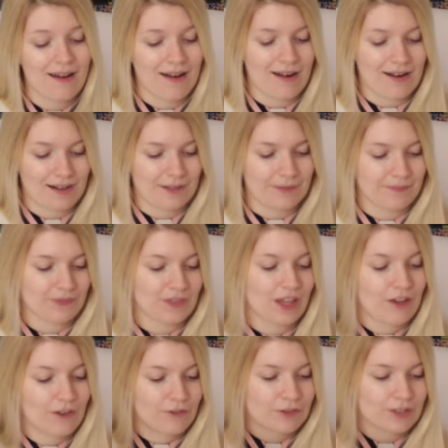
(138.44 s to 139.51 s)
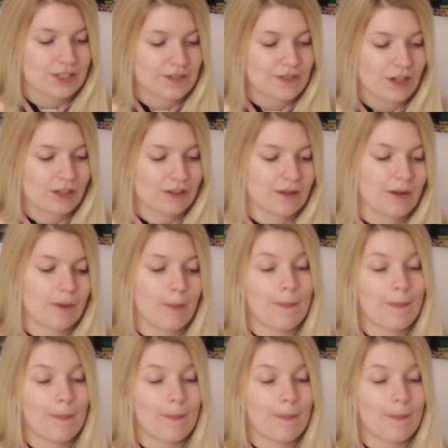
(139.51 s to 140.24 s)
are, first of all,